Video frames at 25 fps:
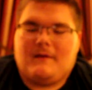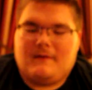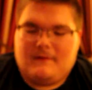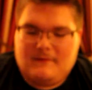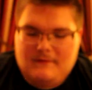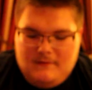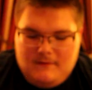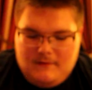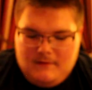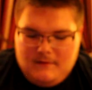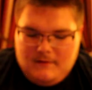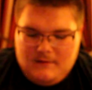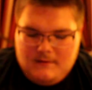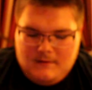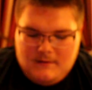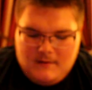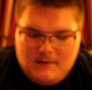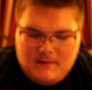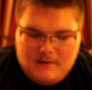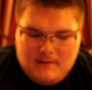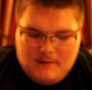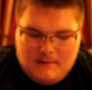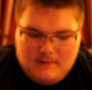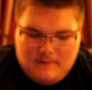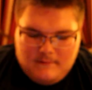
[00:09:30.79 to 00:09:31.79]
The
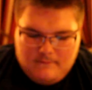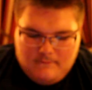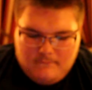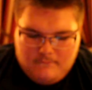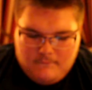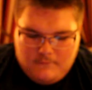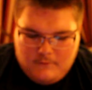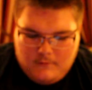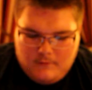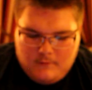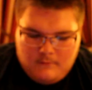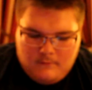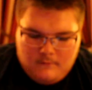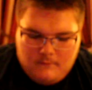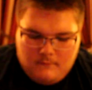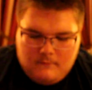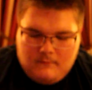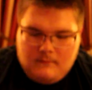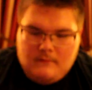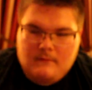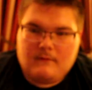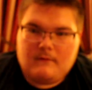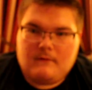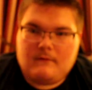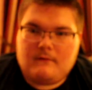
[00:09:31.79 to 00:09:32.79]

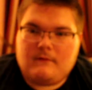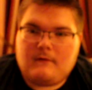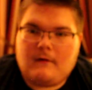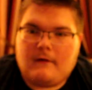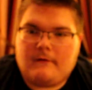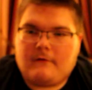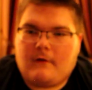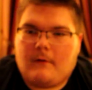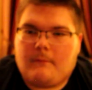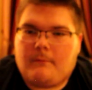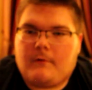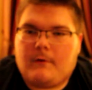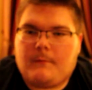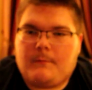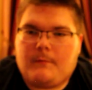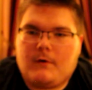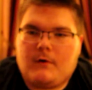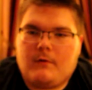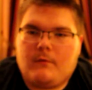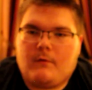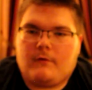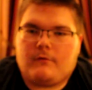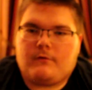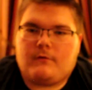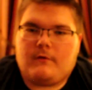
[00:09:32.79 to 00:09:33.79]
phone does operate
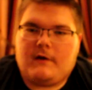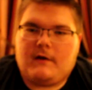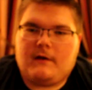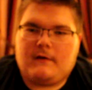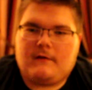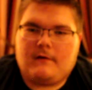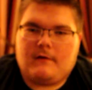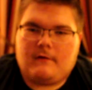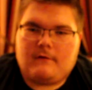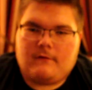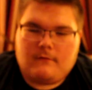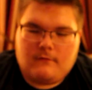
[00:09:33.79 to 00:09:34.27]
pretty well 3D touch.